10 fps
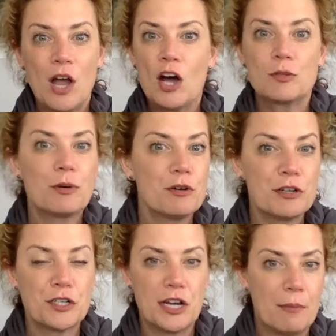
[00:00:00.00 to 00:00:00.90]

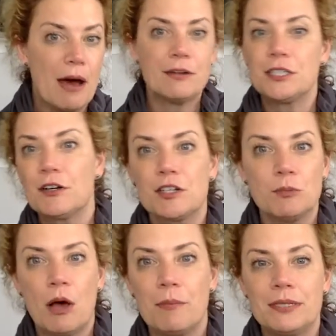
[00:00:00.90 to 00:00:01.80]
entrepreneurship, how to start a
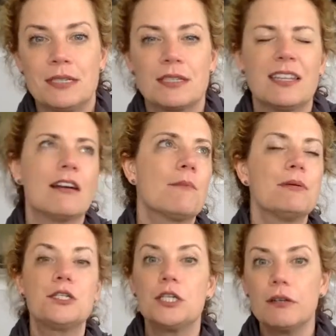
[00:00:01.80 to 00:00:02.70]
small business. And there are
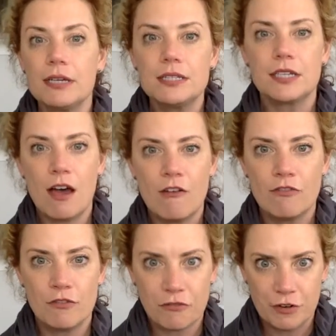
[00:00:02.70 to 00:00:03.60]
bajillions
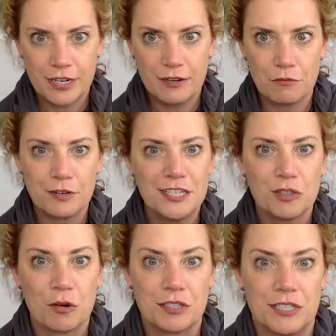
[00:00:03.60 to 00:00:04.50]
of free
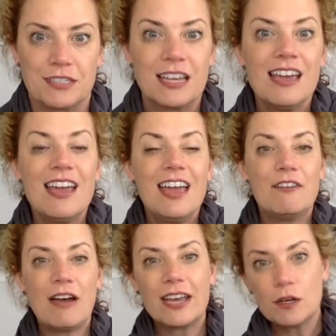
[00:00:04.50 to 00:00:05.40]
resources.
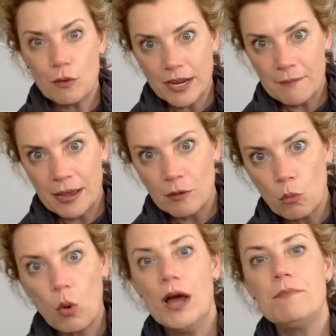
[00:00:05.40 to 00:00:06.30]
If I could
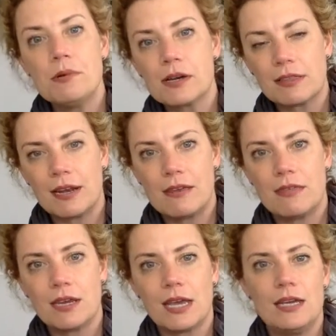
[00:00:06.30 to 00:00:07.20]
recommend one book that I
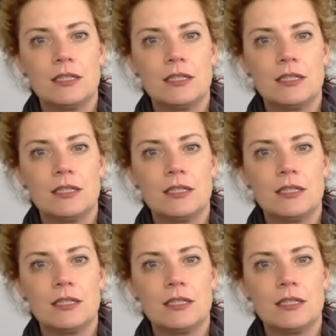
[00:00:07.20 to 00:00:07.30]
think